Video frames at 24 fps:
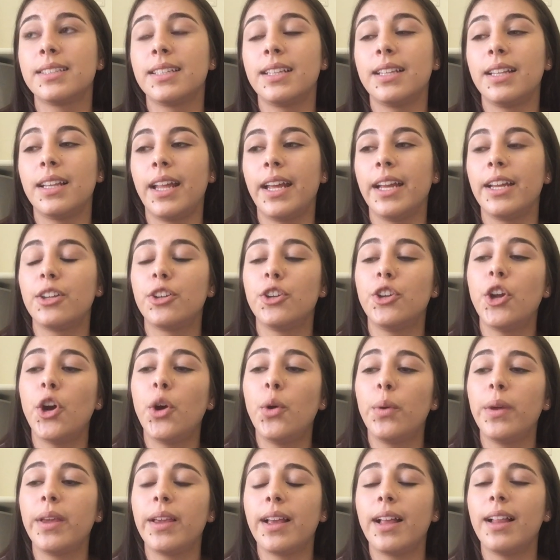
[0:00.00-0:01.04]
and like
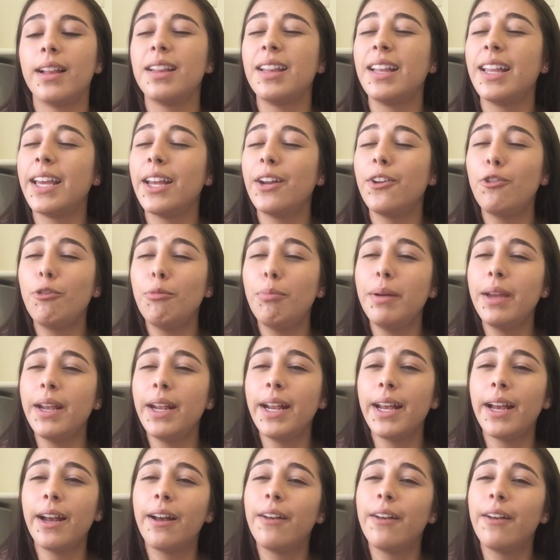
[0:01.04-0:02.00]
knowing a little bit